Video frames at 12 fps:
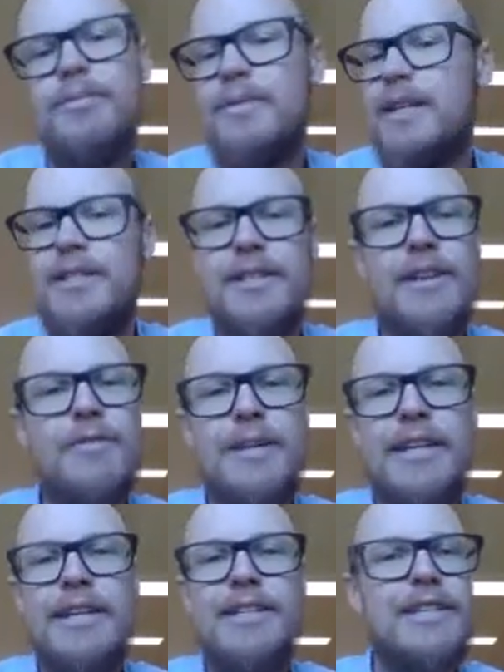it's going to be
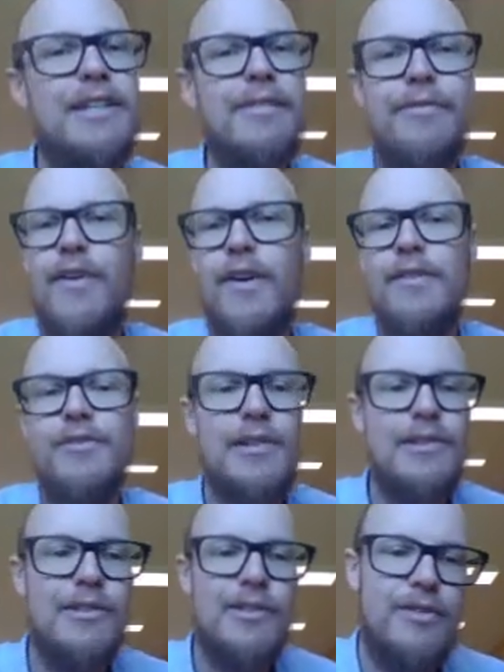easy,
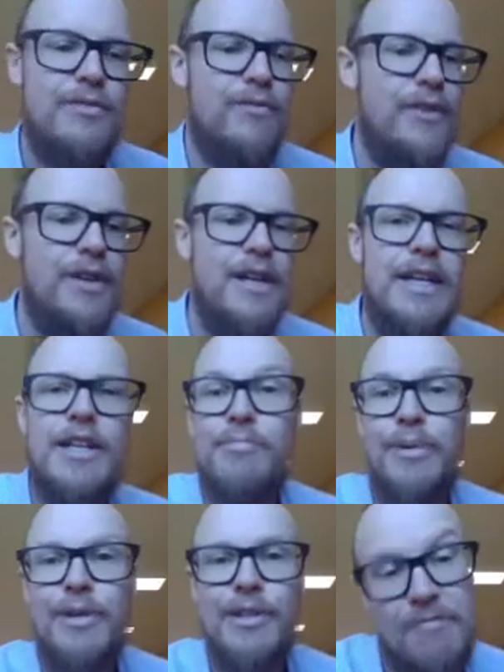$5 for each
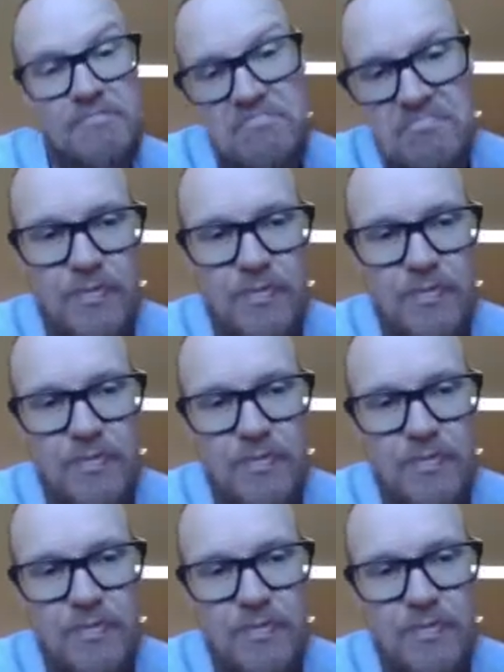person,